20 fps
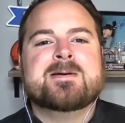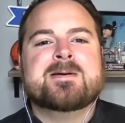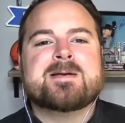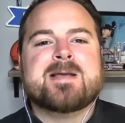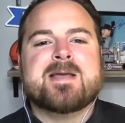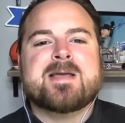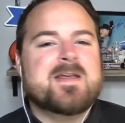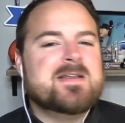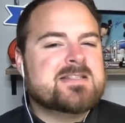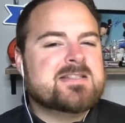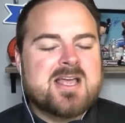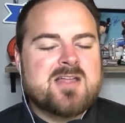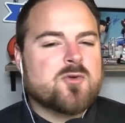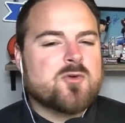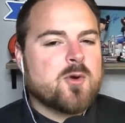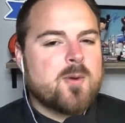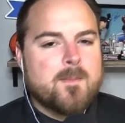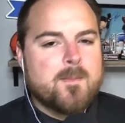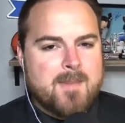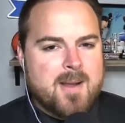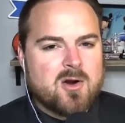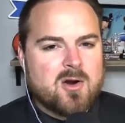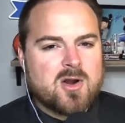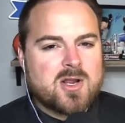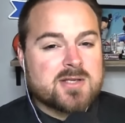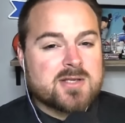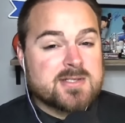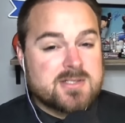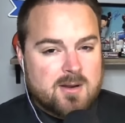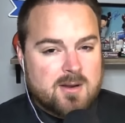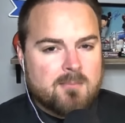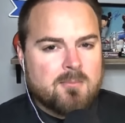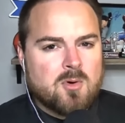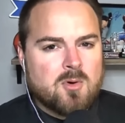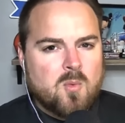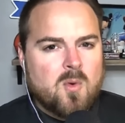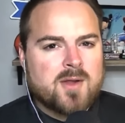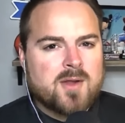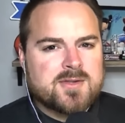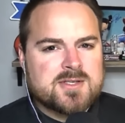Can they say they're America's number
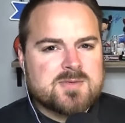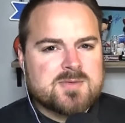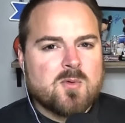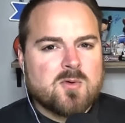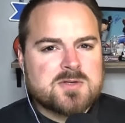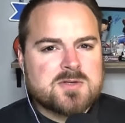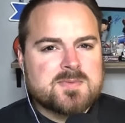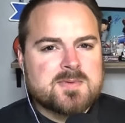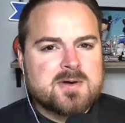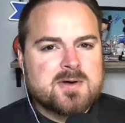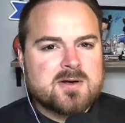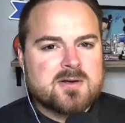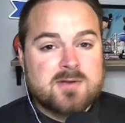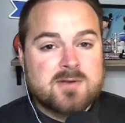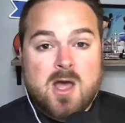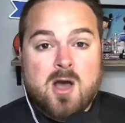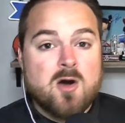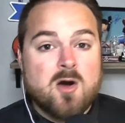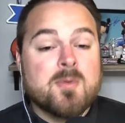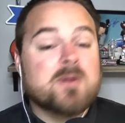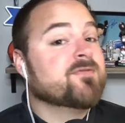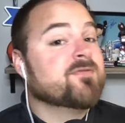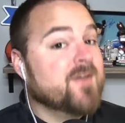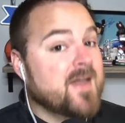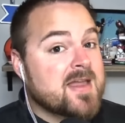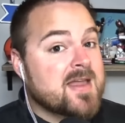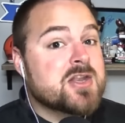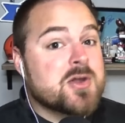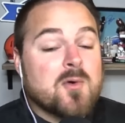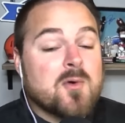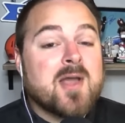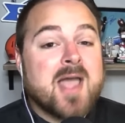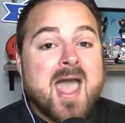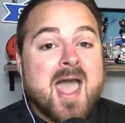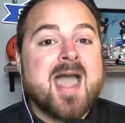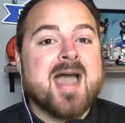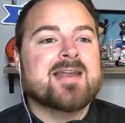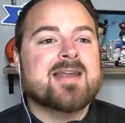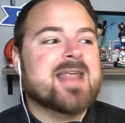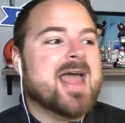one sports book? No, but FanDuel
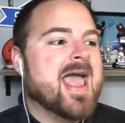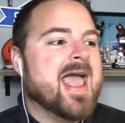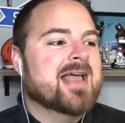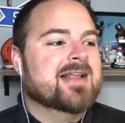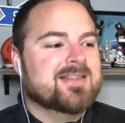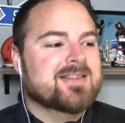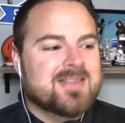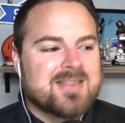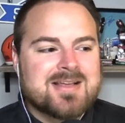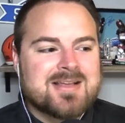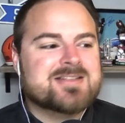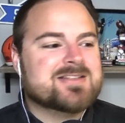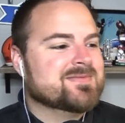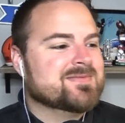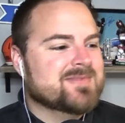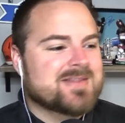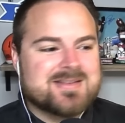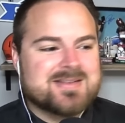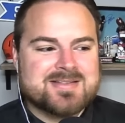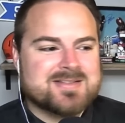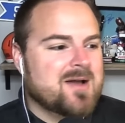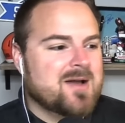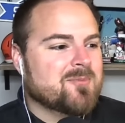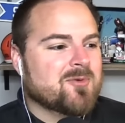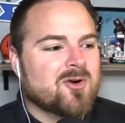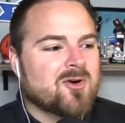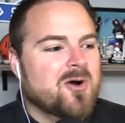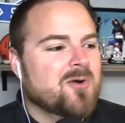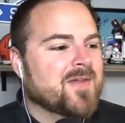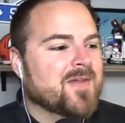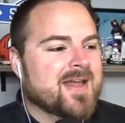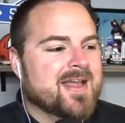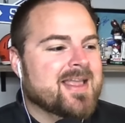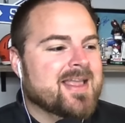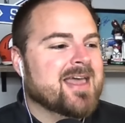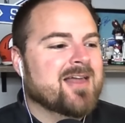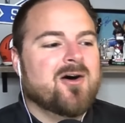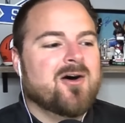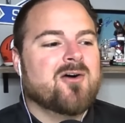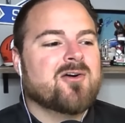can. And this this summer only,
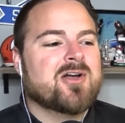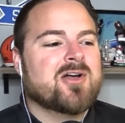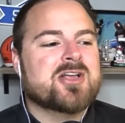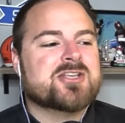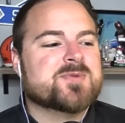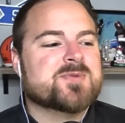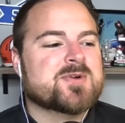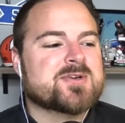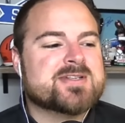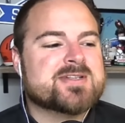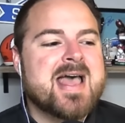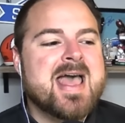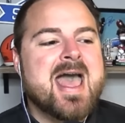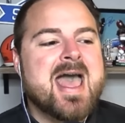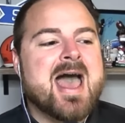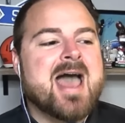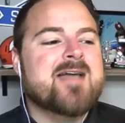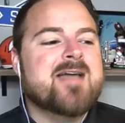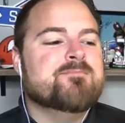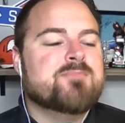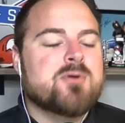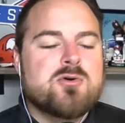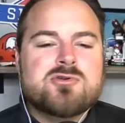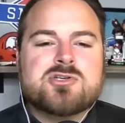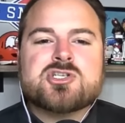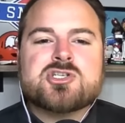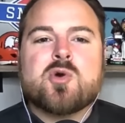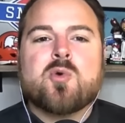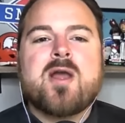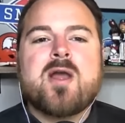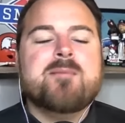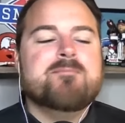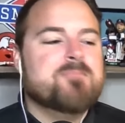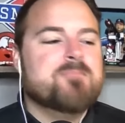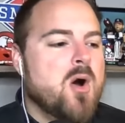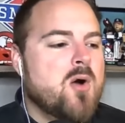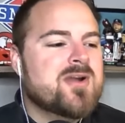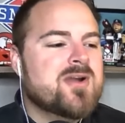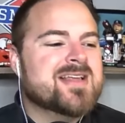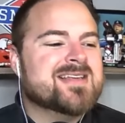again, all customers a boost or a
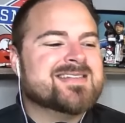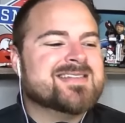bonus